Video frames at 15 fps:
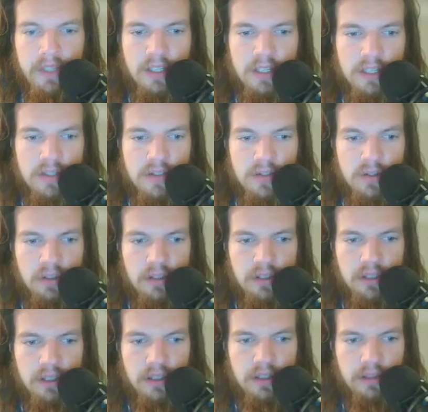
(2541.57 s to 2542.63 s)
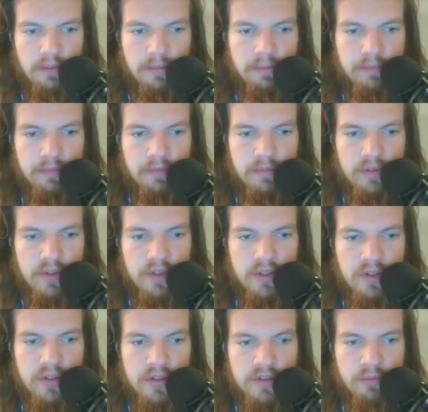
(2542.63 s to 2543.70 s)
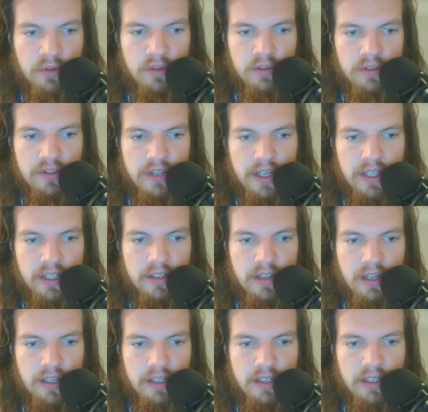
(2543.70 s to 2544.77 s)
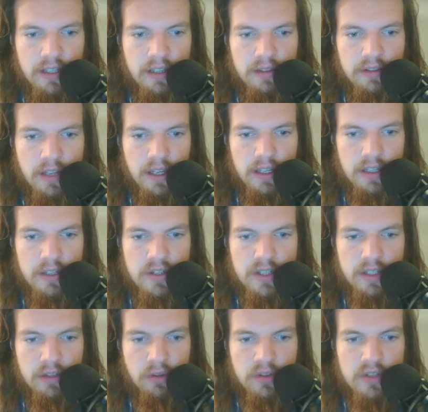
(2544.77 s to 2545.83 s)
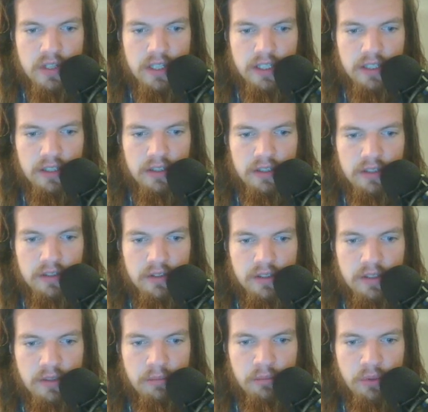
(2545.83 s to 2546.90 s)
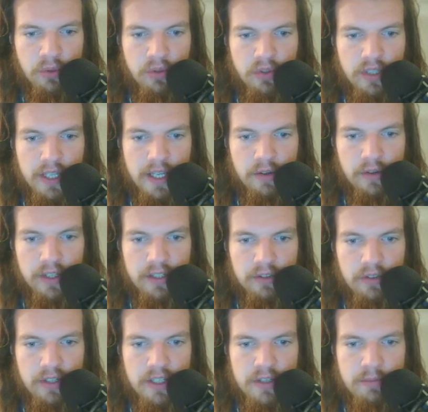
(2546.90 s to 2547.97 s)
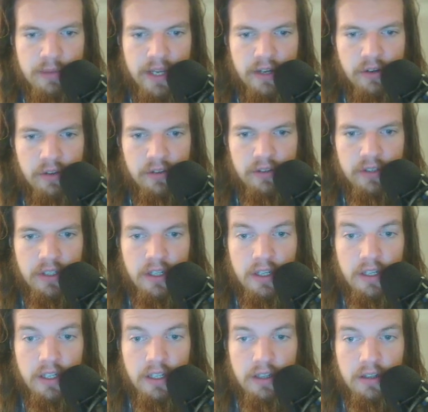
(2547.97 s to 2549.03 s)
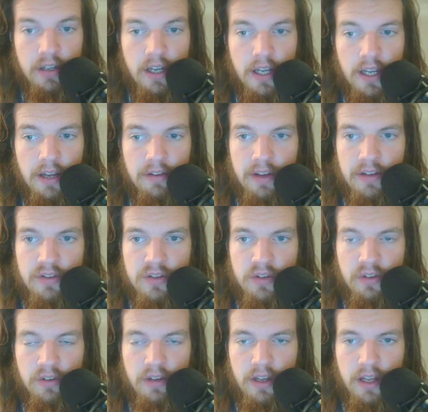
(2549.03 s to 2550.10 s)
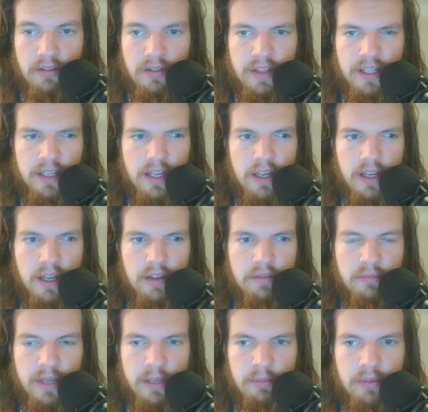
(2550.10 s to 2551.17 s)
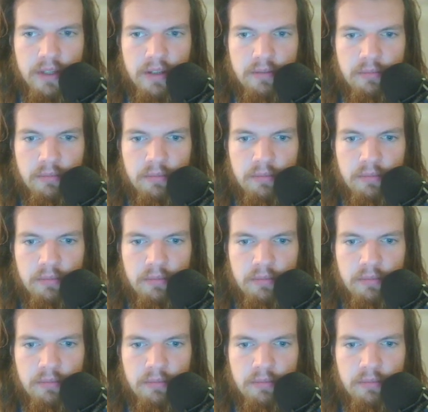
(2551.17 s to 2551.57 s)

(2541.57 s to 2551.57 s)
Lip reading: It's all small, tiny tiles, it looks like, put together into this pattern. I think I have maybe